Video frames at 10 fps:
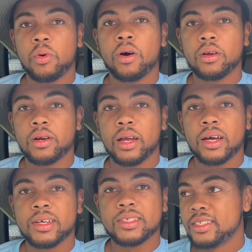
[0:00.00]
water,
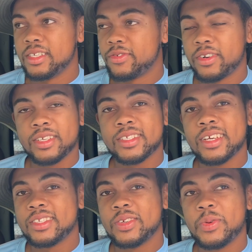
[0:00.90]
guys. Just freaking
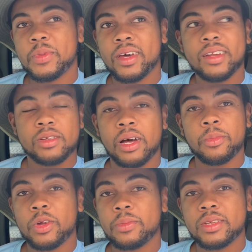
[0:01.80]
stay tuned, man. I'm
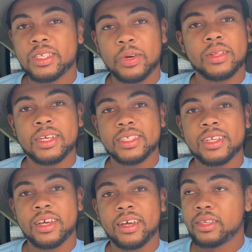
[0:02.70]
gonna be so lit
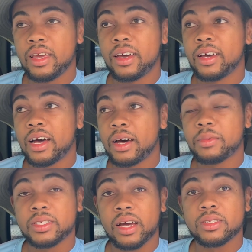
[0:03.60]
today. Yeah, I'm
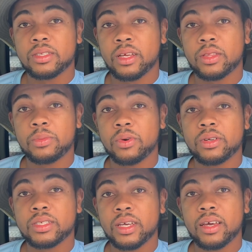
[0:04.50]
excited. Nothing more
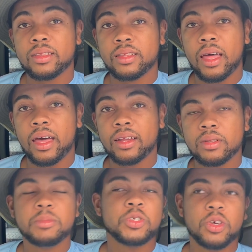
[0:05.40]
to say than that.
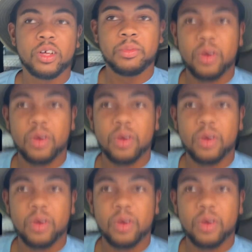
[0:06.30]
Let me show y'all the